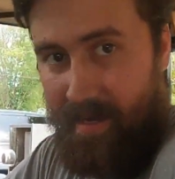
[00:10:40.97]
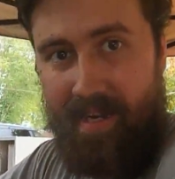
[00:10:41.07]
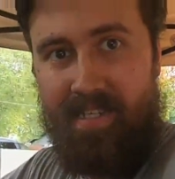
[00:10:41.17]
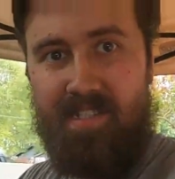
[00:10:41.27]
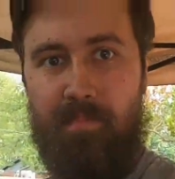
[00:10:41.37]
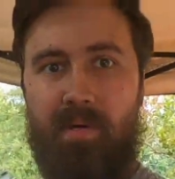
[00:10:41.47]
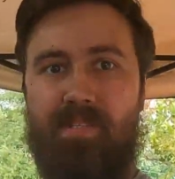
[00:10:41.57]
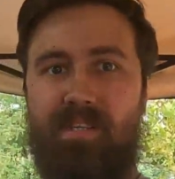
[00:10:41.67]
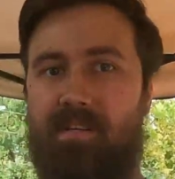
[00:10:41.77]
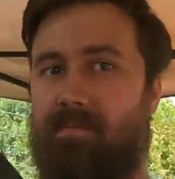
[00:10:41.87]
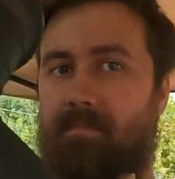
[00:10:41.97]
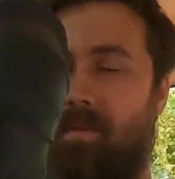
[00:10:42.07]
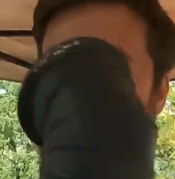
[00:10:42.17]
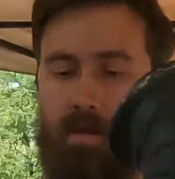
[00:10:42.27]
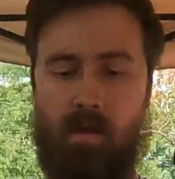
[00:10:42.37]
Easy peasy.
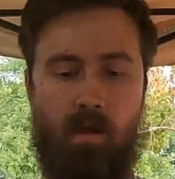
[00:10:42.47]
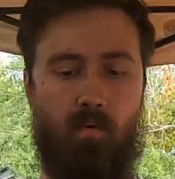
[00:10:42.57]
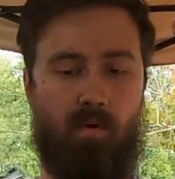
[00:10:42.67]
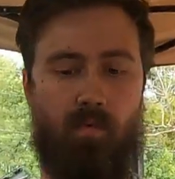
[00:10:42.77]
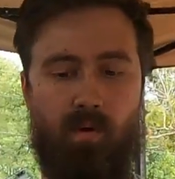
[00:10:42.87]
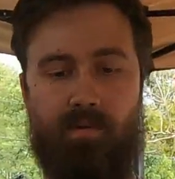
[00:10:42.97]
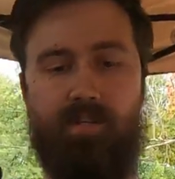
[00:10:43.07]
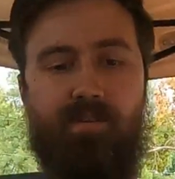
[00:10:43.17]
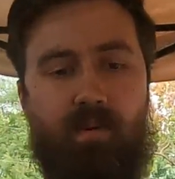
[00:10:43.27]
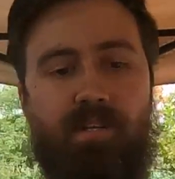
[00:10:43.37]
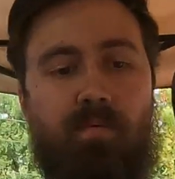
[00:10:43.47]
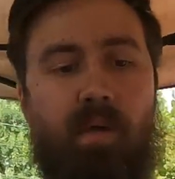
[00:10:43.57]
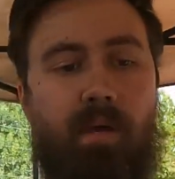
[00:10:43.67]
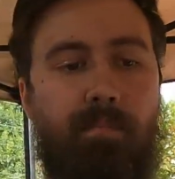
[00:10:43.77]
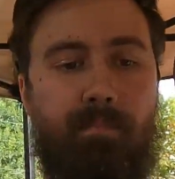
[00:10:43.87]
We're gonna weld this the rest of the
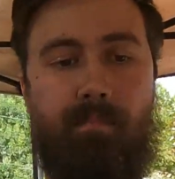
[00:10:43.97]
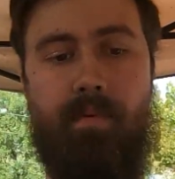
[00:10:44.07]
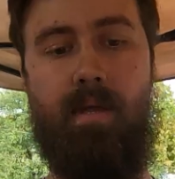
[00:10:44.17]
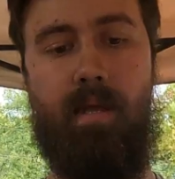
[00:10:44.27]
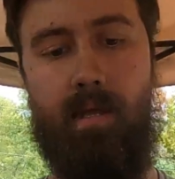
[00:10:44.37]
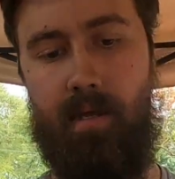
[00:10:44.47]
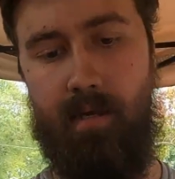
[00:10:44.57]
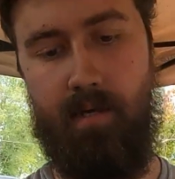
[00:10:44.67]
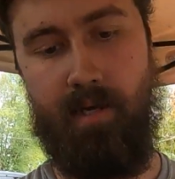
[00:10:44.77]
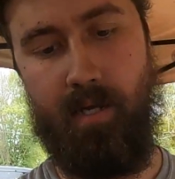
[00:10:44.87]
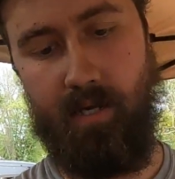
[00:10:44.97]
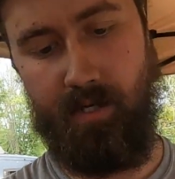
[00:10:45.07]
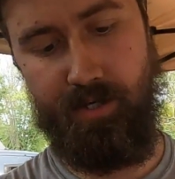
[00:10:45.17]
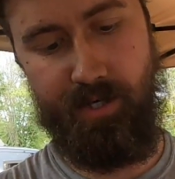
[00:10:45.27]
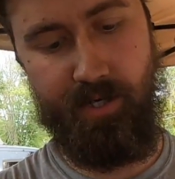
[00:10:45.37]
way up, and
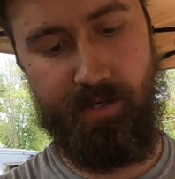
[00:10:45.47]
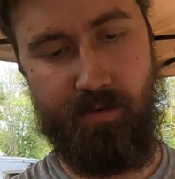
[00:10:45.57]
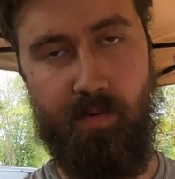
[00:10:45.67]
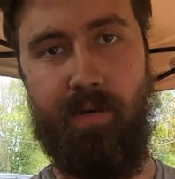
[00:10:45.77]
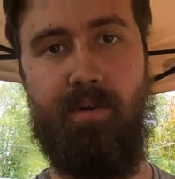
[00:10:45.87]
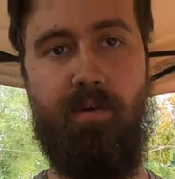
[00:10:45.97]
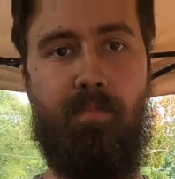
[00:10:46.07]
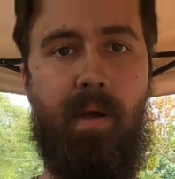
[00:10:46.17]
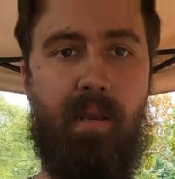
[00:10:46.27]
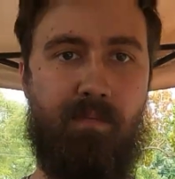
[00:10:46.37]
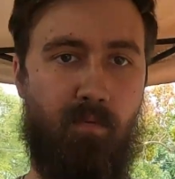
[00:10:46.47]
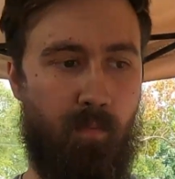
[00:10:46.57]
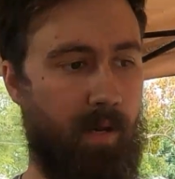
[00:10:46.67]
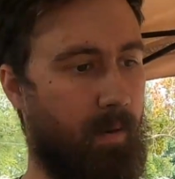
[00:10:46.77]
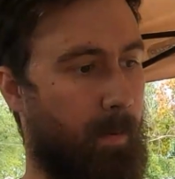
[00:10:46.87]
she's going to paint it
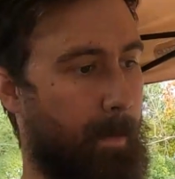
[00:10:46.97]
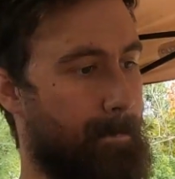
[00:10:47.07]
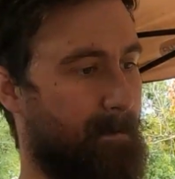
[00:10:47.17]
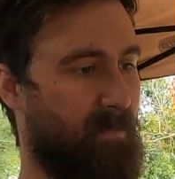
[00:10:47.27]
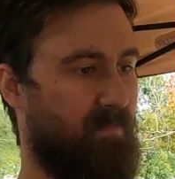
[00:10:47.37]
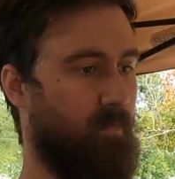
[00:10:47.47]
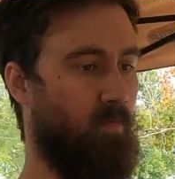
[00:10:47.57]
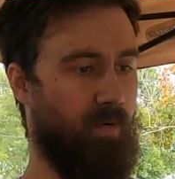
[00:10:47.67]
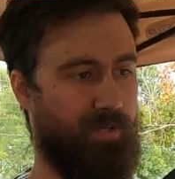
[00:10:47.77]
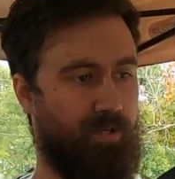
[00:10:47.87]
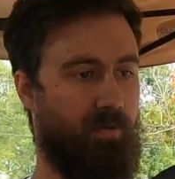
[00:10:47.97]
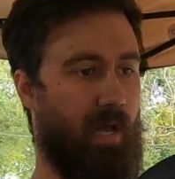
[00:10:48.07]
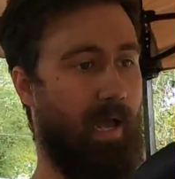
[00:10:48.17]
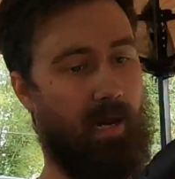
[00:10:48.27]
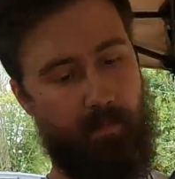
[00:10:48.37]
for me, which
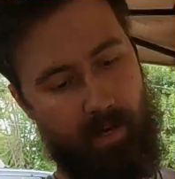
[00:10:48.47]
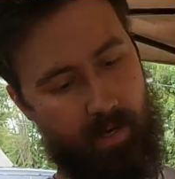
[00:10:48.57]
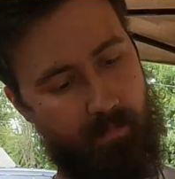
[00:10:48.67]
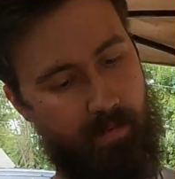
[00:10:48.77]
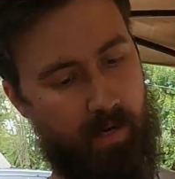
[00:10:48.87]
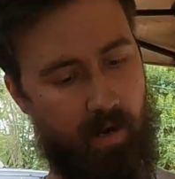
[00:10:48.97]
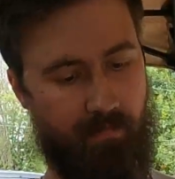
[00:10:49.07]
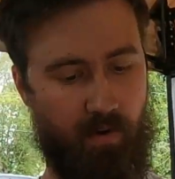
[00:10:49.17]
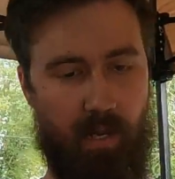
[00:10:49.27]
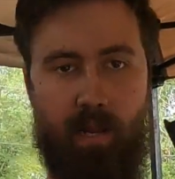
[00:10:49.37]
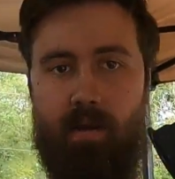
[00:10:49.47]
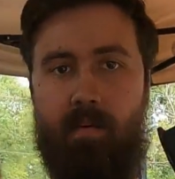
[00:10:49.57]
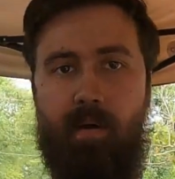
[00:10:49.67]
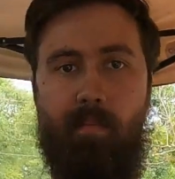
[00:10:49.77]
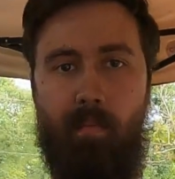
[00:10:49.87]
I had it painted, but I forgot
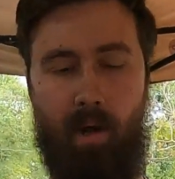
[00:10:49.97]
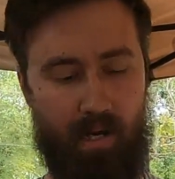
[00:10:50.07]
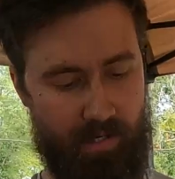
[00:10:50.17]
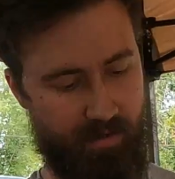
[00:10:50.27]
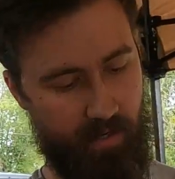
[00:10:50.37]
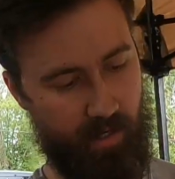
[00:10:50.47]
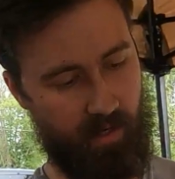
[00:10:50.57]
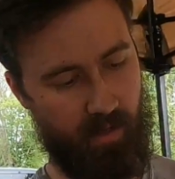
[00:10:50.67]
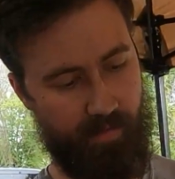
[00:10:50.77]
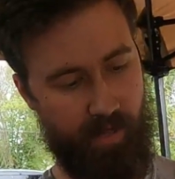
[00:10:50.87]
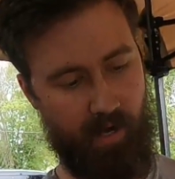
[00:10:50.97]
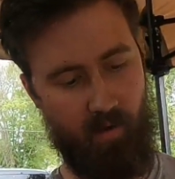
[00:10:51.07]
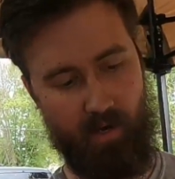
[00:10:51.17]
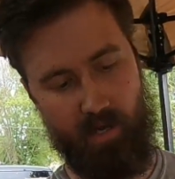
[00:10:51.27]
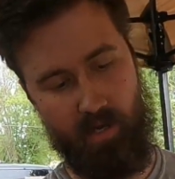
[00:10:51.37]
about my bracket, so I had to clean that
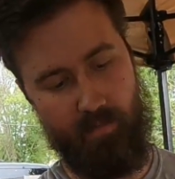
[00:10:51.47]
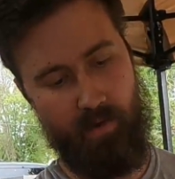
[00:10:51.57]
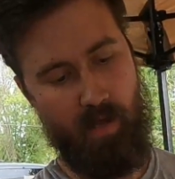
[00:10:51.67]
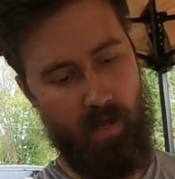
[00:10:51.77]
area up.